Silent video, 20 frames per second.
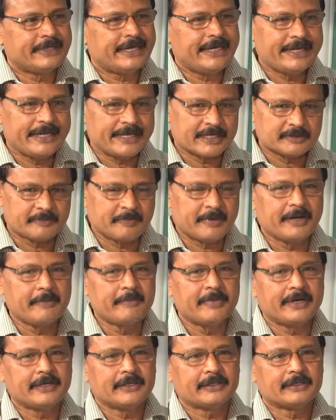and
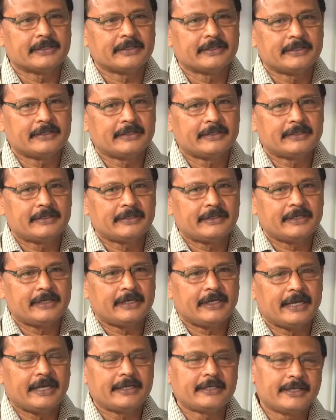experiment
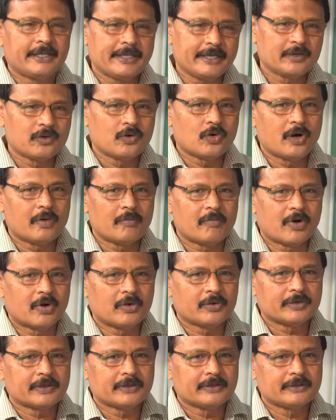and then go
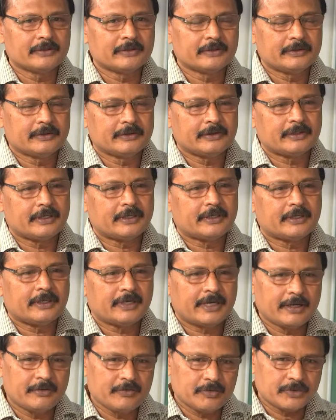about,
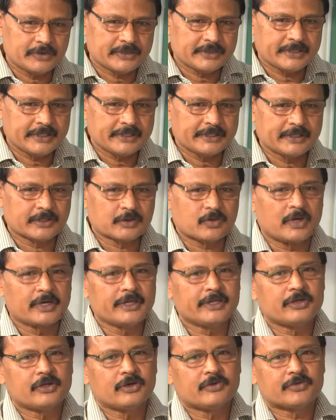I would say the
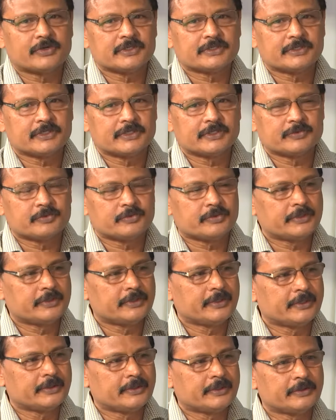quality of research
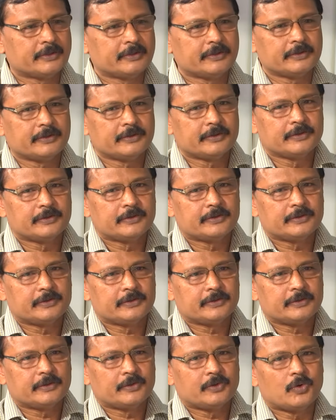would
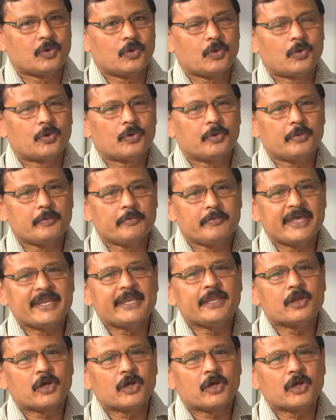go many